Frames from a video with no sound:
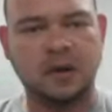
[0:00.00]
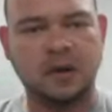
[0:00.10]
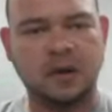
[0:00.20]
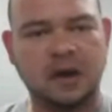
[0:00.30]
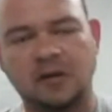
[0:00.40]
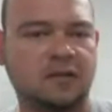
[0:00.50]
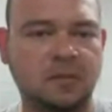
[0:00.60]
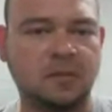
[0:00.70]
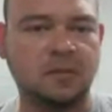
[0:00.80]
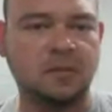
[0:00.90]
Use the
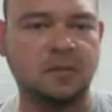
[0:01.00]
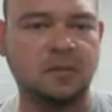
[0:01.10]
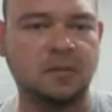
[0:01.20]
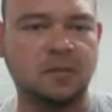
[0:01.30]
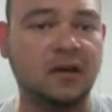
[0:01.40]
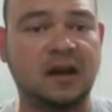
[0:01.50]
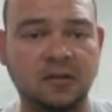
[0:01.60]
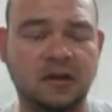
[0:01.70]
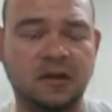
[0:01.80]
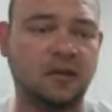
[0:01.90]
servos to
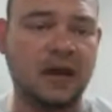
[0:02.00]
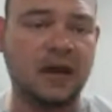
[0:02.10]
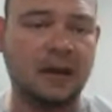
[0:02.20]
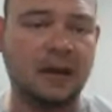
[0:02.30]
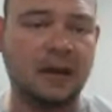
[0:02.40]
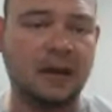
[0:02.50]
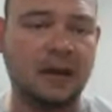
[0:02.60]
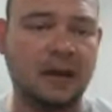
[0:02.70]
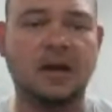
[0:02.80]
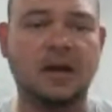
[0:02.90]
make sure they're happy.
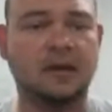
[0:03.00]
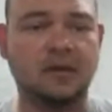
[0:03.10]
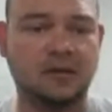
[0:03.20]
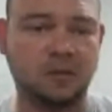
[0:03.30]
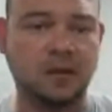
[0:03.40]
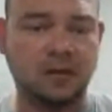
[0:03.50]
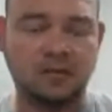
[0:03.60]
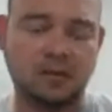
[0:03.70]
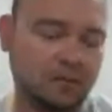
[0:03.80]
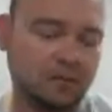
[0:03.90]
They had a good
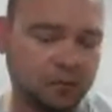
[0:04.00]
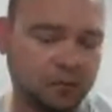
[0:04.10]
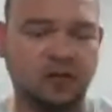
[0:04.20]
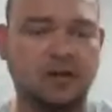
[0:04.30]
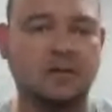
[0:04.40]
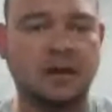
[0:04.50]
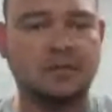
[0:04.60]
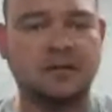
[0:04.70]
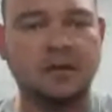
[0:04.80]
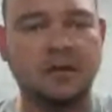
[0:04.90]
experience with them for sure.
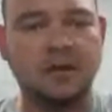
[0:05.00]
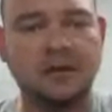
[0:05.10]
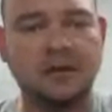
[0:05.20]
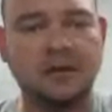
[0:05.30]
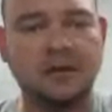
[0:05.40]
Absolutely.